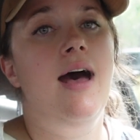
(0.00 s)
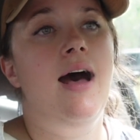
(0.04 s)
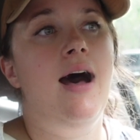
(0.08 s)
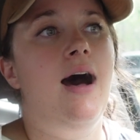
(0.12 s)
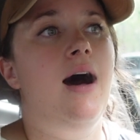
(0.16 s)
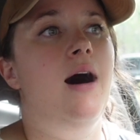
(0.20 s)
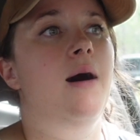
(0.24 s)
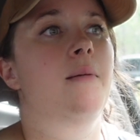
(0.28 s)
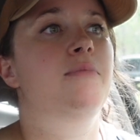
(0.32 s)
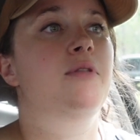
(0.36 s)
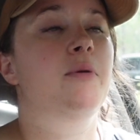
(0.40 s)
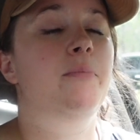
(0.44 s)

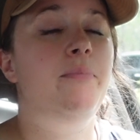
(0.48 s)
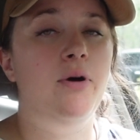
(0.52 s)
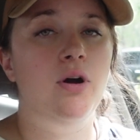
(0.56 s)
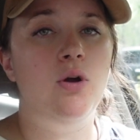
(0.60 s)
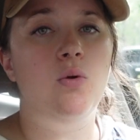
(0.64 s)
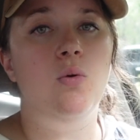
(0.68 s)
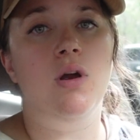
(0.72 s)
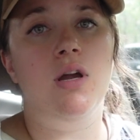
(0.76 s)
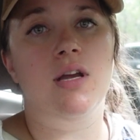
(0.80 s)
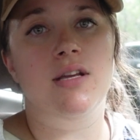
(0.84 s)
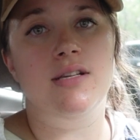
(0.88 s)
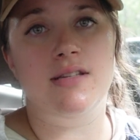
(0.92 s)
The book
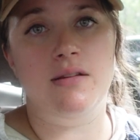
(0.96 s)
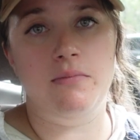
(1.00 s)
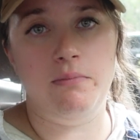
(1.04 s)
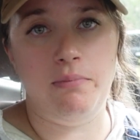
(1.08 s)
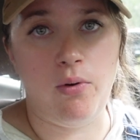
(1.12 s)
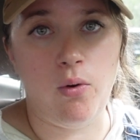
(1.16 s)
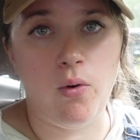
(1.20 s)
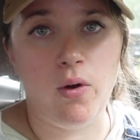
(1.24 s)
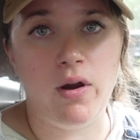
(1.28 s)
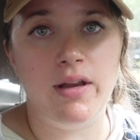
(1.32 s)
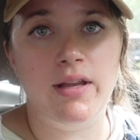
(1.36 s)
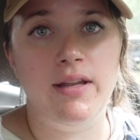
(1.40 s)
work is
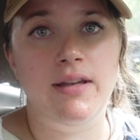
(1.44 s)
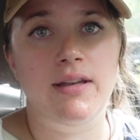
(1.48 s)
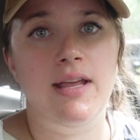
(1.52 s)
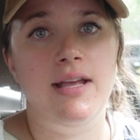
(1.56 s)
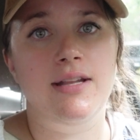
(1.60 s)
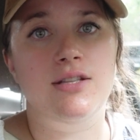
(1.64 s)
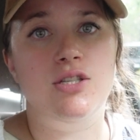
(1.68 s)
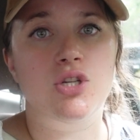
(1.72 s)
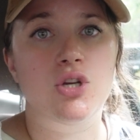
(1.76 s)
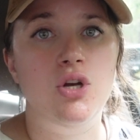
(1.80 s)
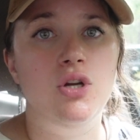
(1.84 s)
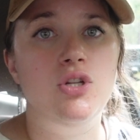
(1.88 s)
important.
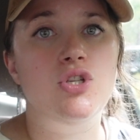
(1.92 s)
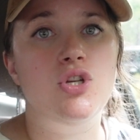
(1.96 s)
It's good